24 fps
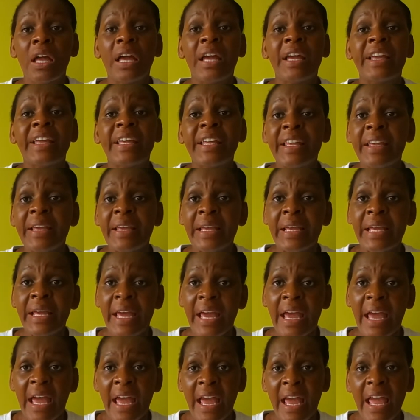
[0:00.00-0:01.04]
He
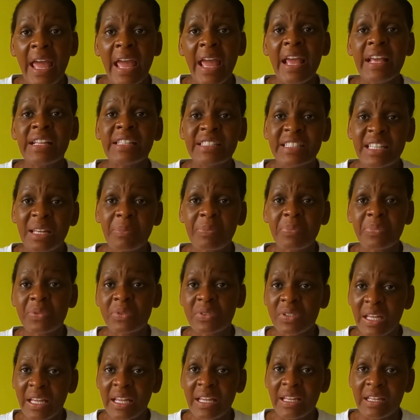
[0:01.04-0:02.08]
ends up
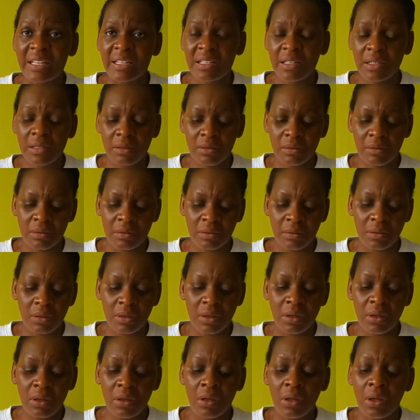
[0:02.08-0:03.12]
saying,
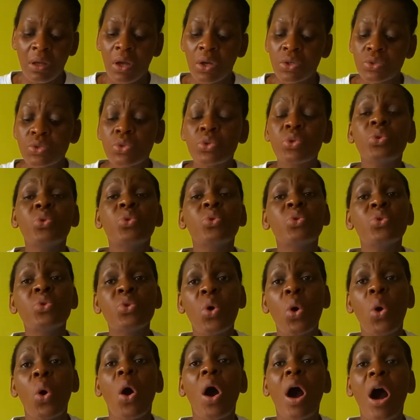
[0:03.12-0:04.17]
do you
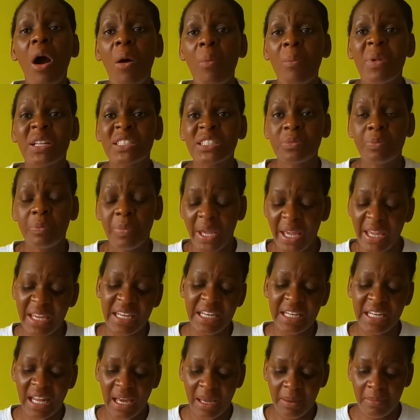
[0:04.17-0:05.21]
know how much
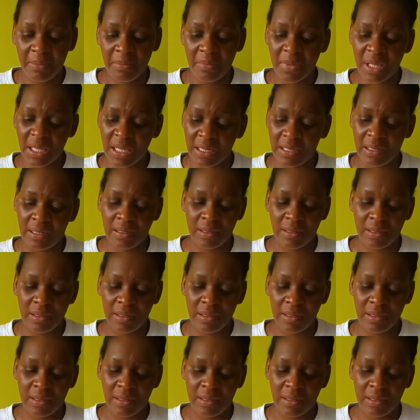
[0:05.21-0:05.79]
pain I'm in?